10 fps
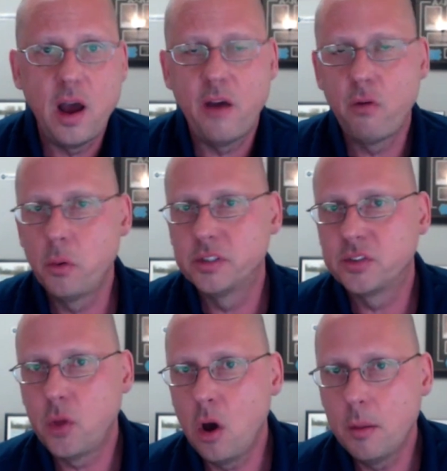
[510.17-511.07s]
I've always
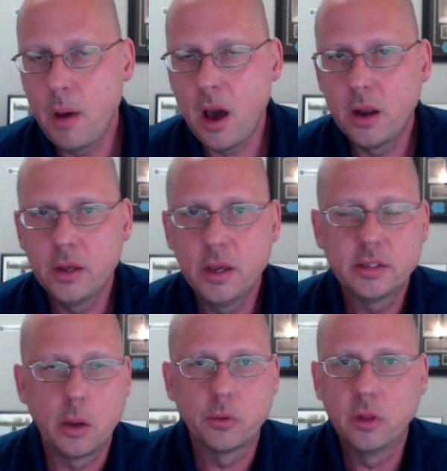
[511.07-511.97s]
thought about
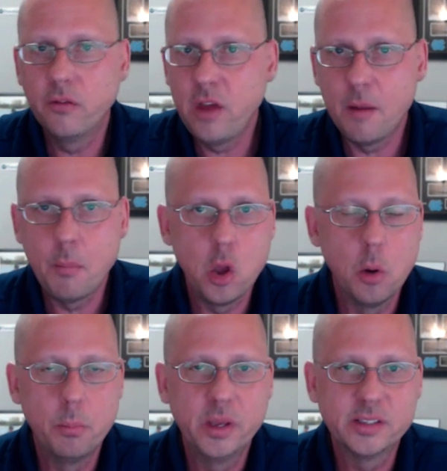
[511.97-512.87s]
it. I would love to have my
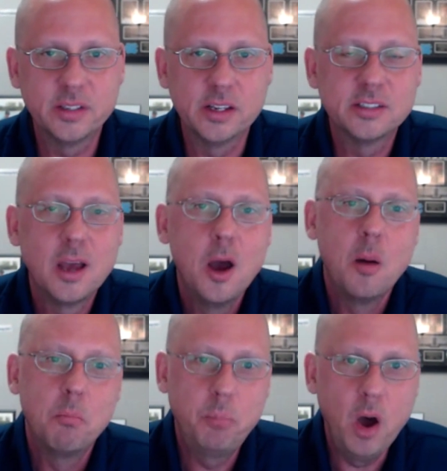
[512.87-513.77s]
own business,
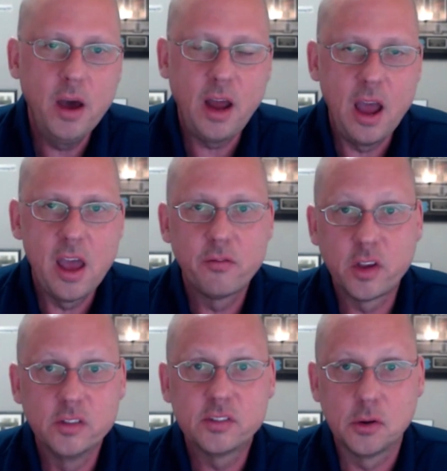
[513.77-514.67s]
but I have
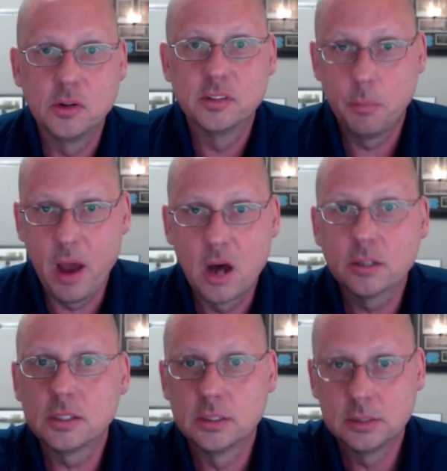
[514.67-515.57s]
concerns
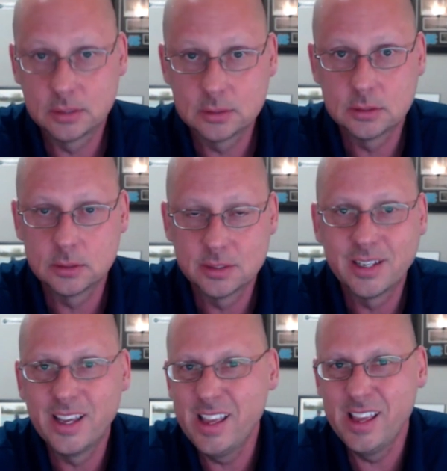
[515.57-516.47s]
about,
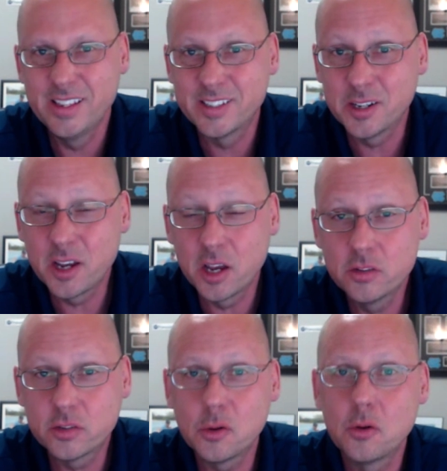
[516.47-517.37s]
is it a
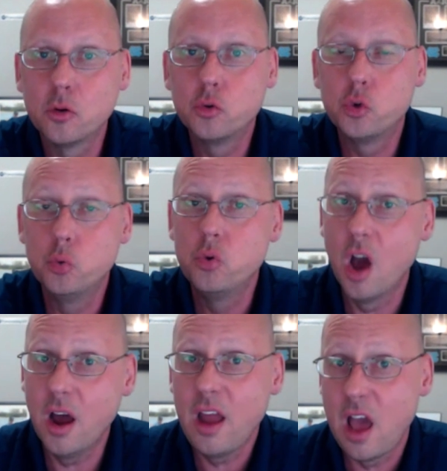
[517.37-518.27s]
concern or do you
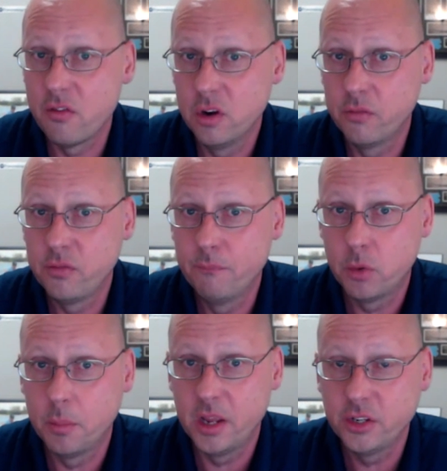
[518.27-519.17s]
not have enough
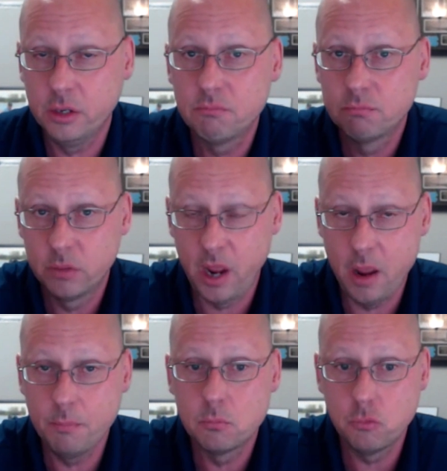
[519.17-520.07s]
information?
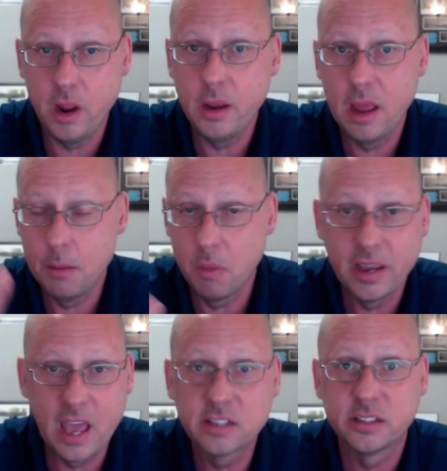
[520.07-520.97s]
Okay, right? And my
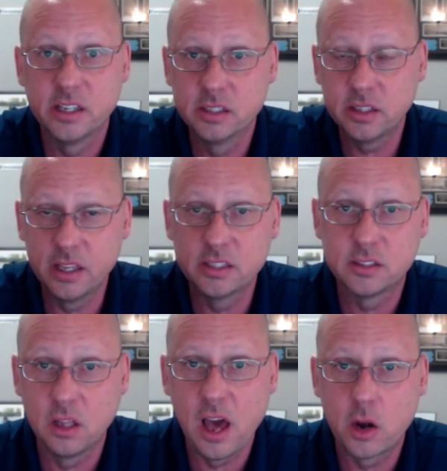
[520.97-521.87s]
guess is it's
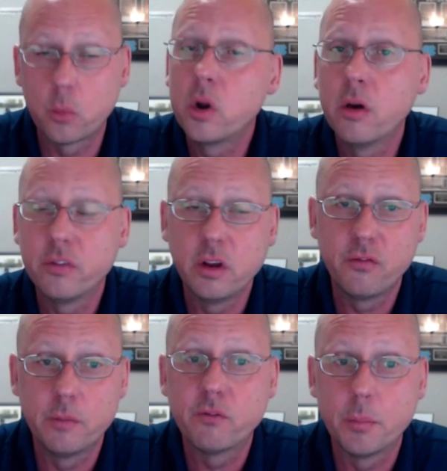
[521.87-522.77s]
the latter. We don't have
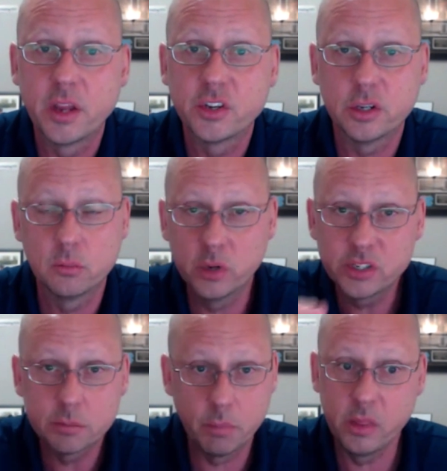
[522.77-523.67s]
enough information,
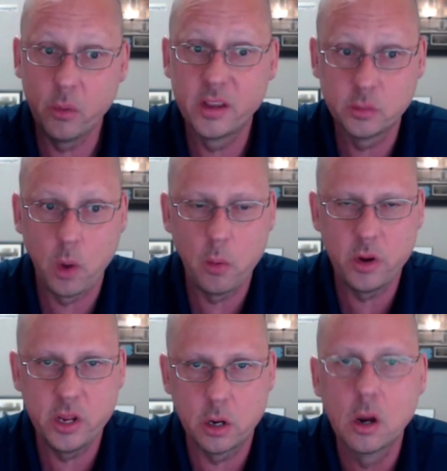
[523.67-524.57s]
which, by the way, is why we're
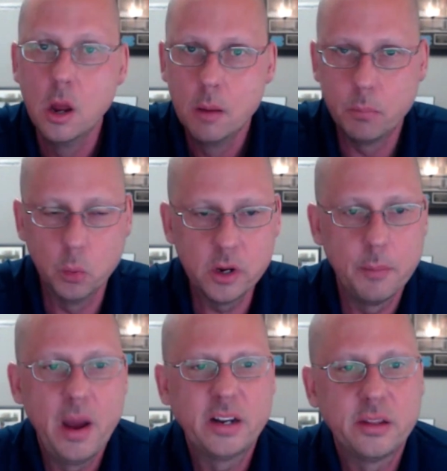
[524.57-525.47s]
here. But we'll
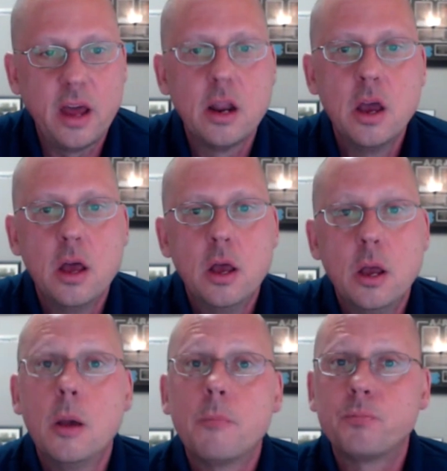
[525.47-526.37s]
come back to that.
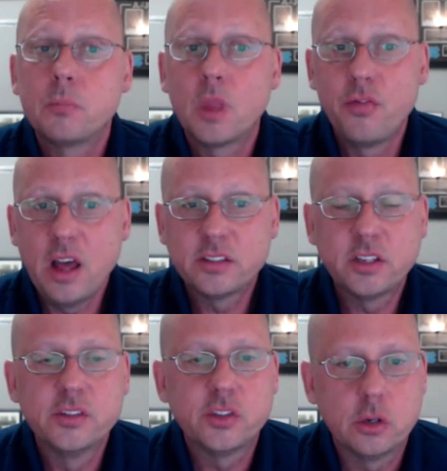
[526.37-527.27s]
That's
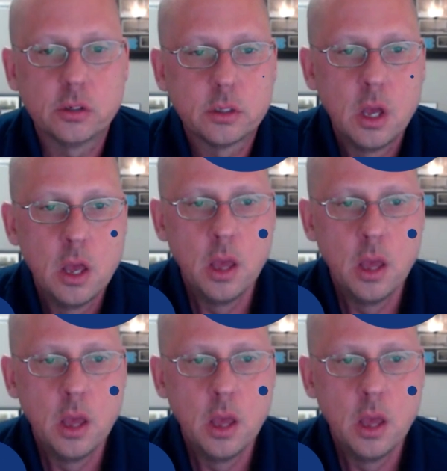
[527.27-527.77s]
concerns.